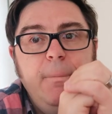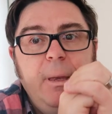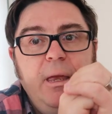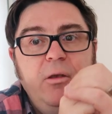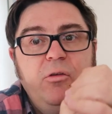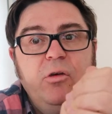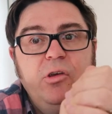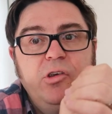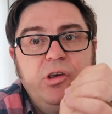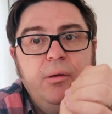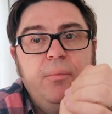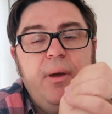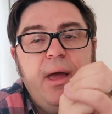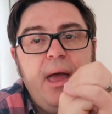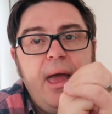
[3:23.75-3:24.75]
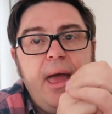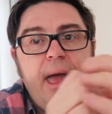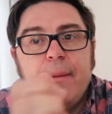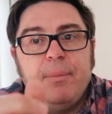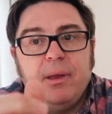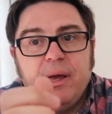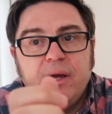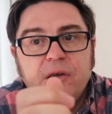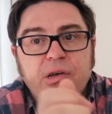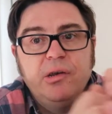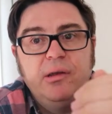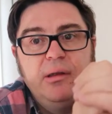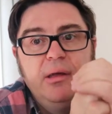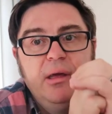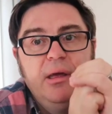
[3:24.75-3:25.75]
internship
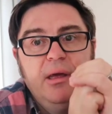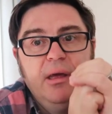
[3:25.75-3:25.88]
application